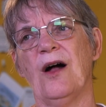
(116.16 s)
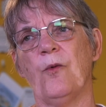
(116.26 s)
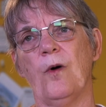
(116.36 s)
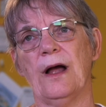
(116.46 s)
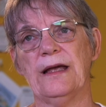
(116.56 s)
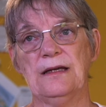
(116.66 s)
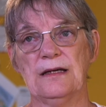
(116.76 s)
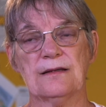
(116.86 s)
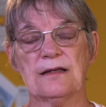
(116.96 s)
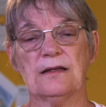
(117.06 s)
why
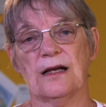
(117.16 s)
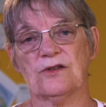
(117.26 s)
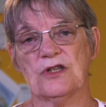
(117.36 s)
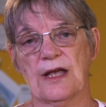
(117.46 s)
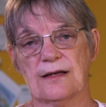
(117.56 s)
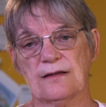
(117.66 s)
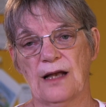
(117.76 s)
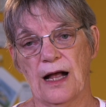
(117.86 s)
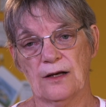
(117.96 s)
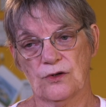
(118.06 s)
is it that she hasn't
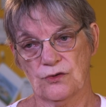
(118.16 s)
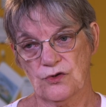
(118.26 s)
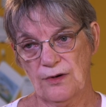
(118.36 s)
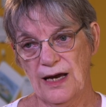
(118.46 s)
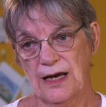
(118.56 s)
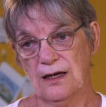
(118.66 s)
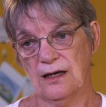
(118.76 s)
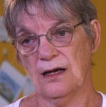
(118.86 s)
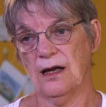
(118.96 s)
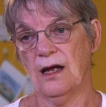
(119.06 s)
had her tray?
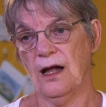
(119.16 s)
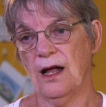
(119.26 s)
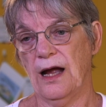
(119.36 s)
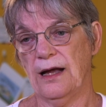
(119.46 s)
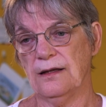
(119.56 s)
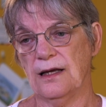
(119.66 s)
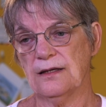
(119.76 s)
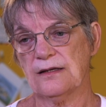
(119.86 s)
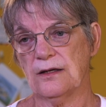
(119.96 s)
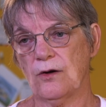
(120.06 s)
And they
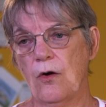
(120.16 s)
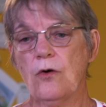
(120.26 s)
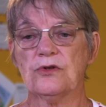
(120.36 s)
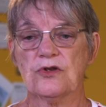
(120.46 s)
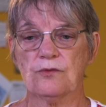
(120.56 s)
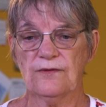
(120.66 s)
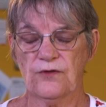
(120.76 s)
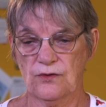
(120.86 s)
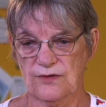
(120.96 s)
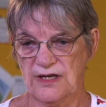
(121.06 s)
said, oh, she
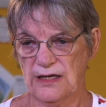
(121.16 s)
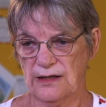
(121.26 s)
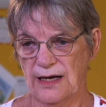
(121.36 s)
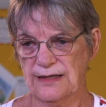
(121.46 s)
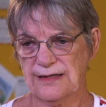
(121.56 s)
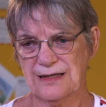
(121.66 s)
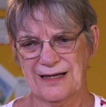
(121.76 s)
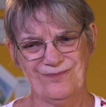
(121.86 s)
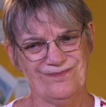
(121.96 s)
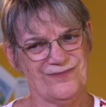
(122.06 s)
refused it. And I said,
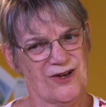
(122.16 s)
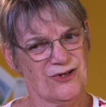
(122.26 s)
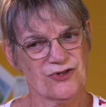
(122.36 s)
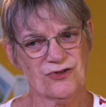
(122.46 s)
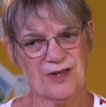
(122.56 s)
I'm not sure